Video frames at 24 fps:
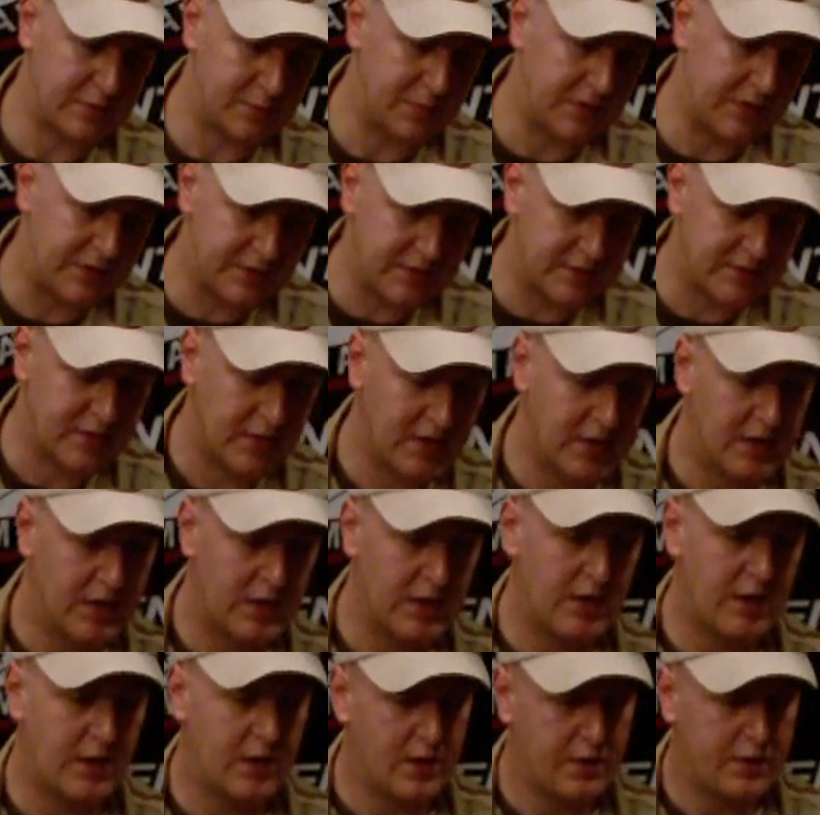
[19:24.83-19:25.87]
bits and pieces.
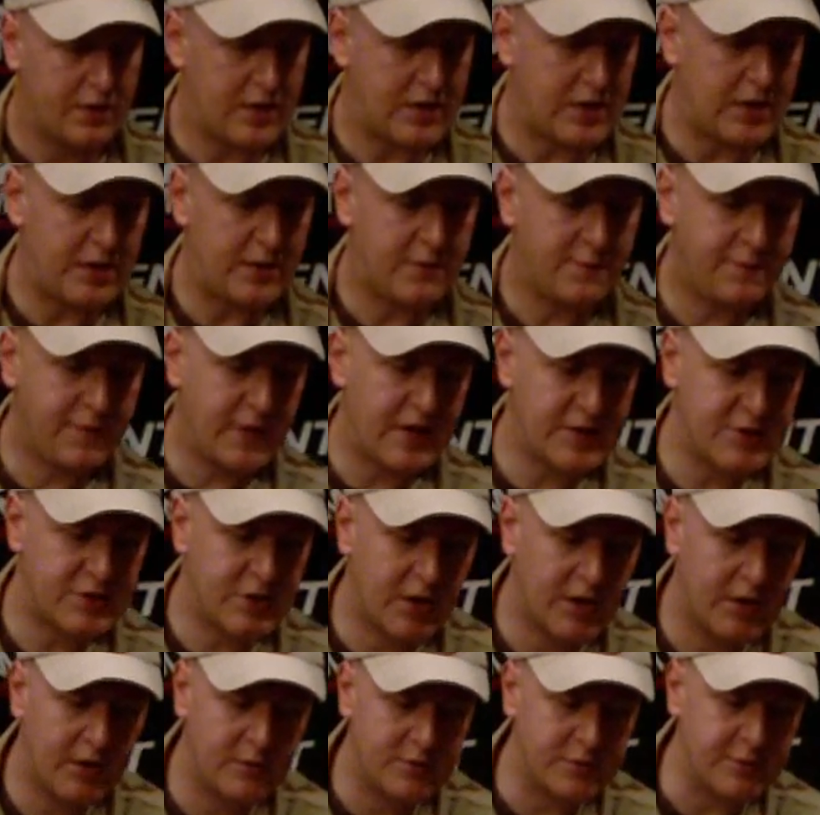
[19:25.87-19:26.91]
The flash
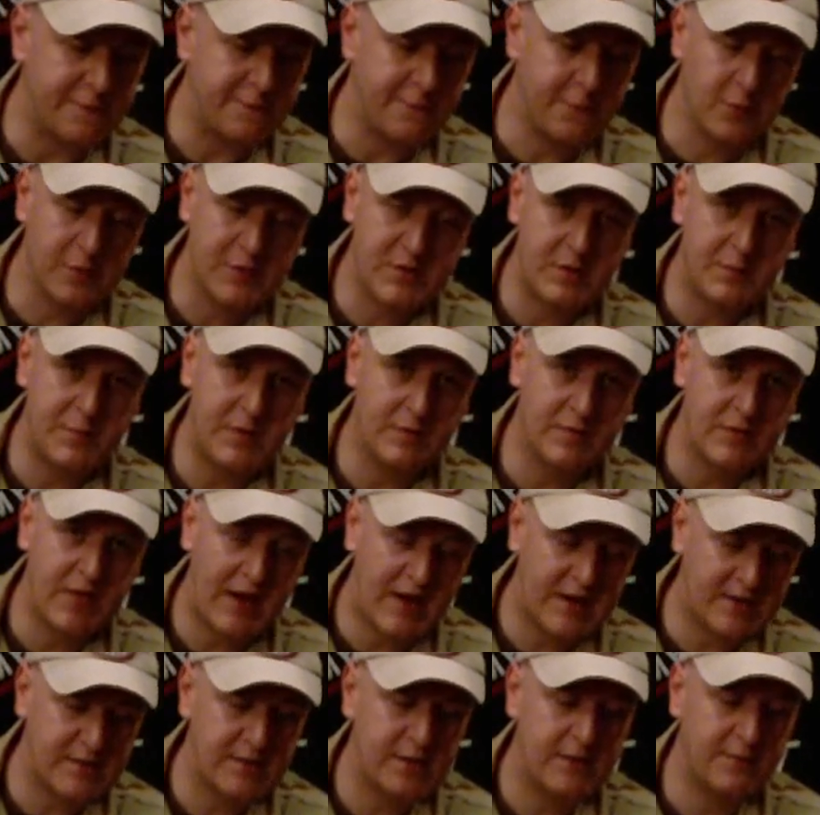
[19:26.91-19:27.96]
hider is a 40mm
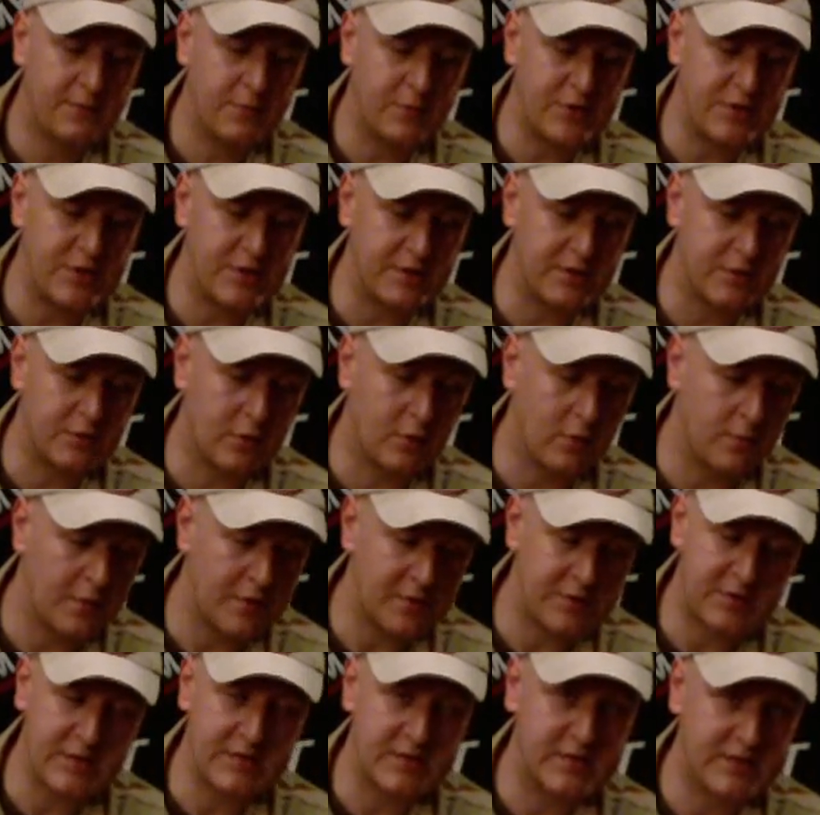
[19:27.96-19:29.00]
negative, which is
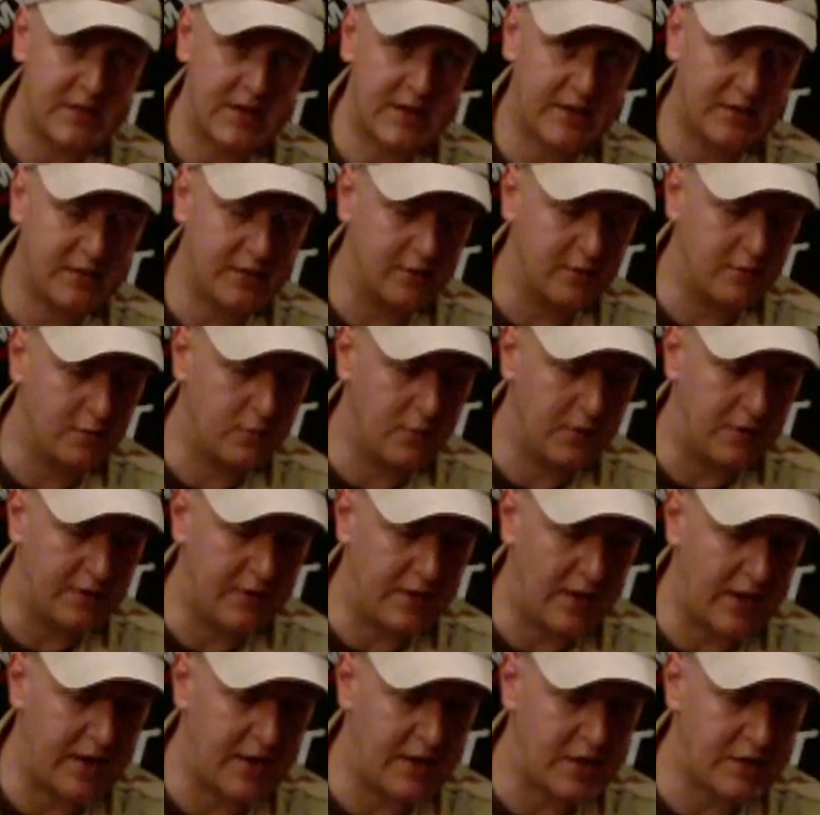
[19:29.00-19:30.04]
almost the standard
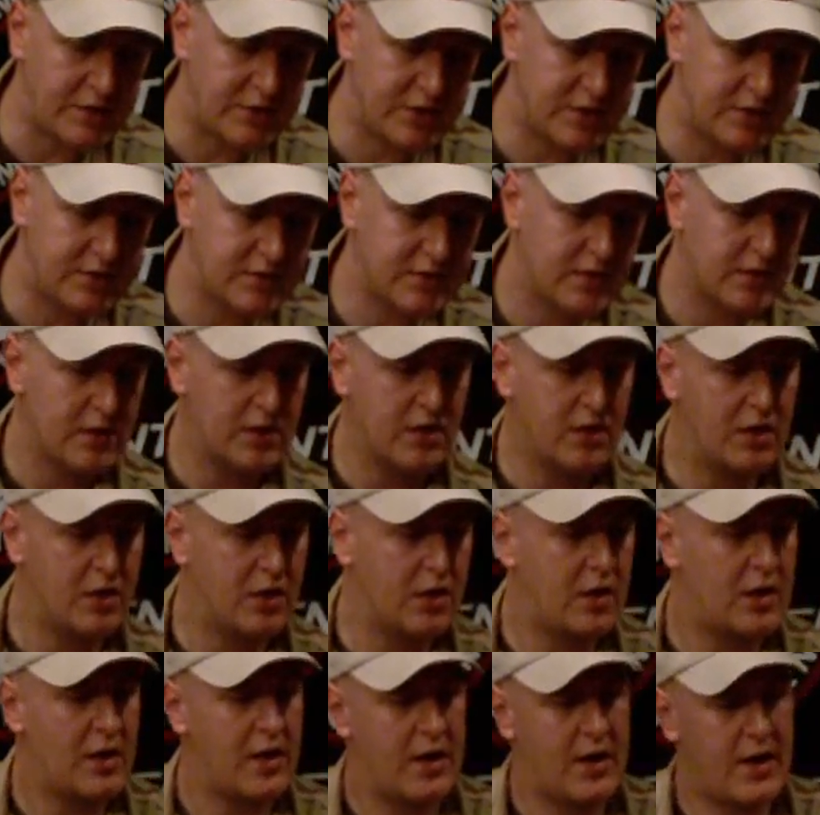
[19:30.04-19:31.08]
with AEGs.
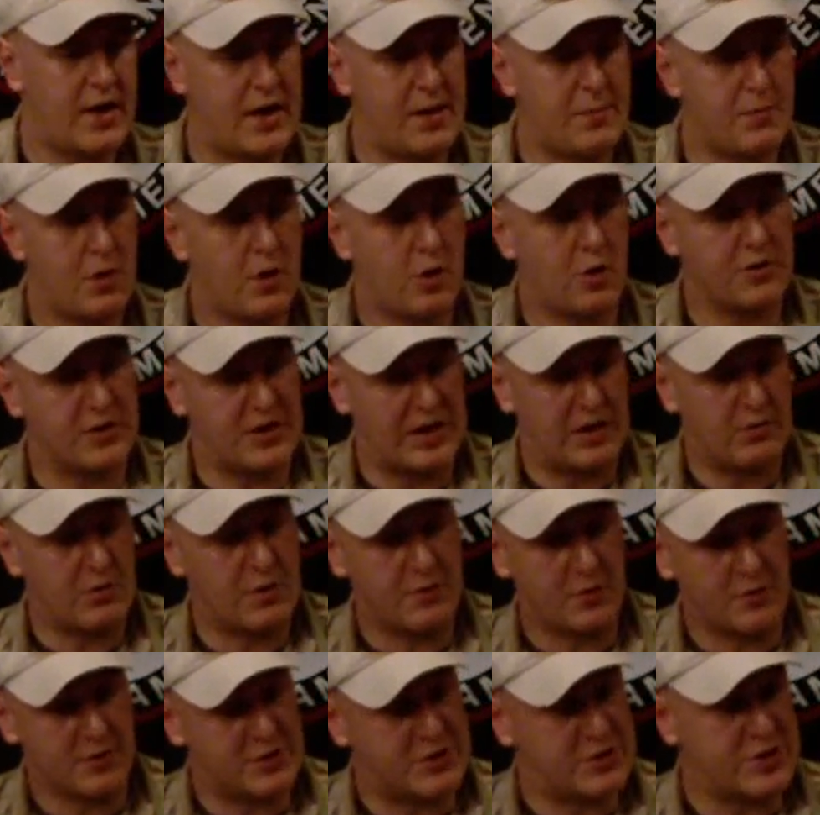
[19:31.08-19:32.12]
On here
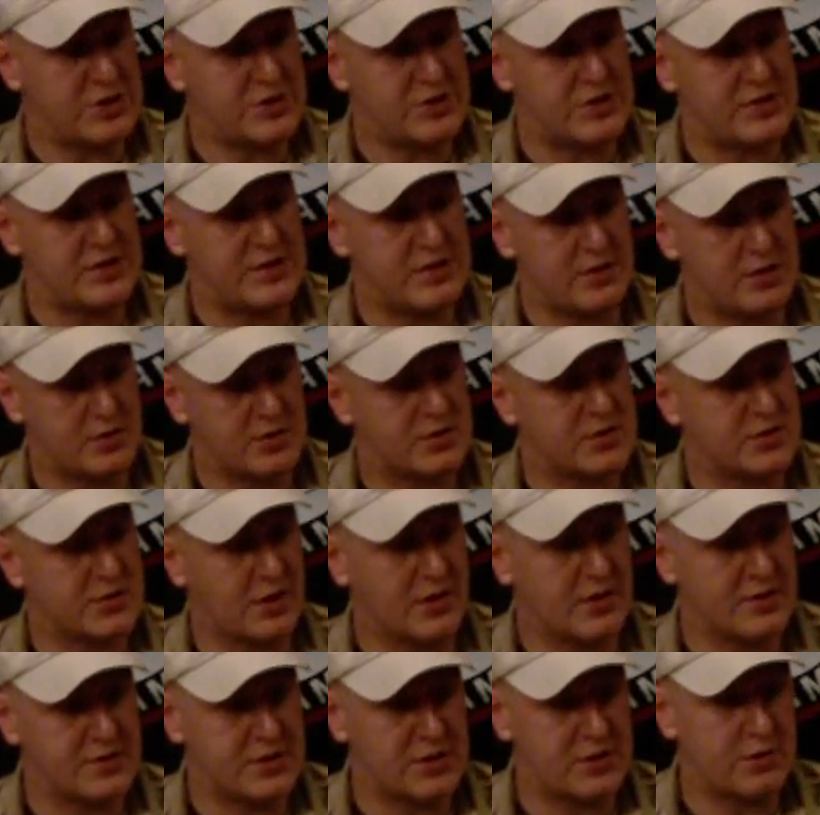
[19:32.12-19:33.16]
I've got the G&G
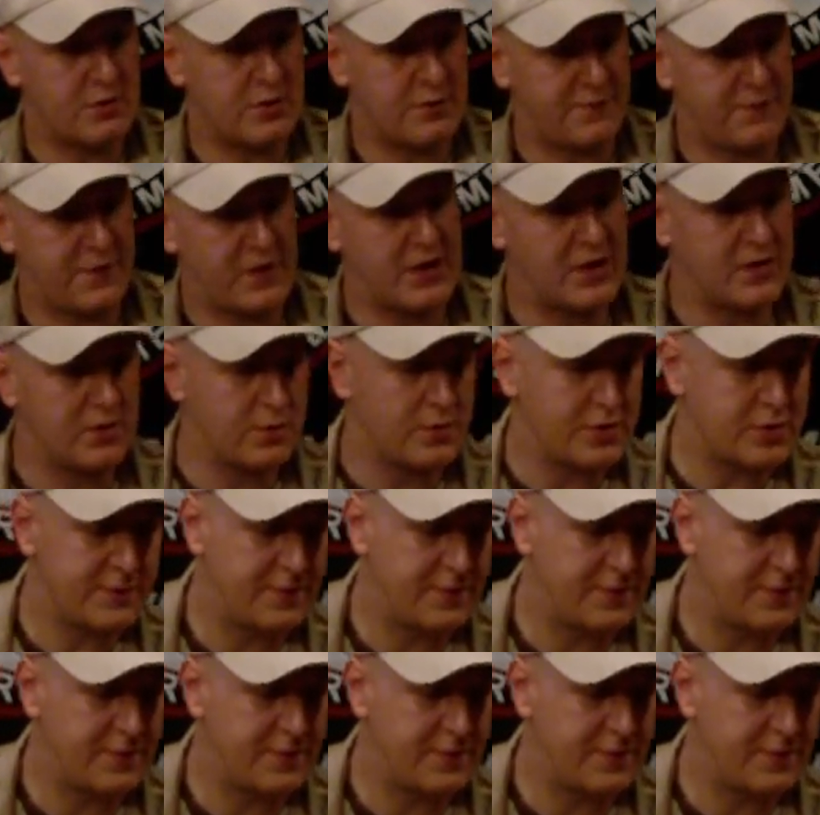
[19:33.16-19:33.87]
silencer unit fitted,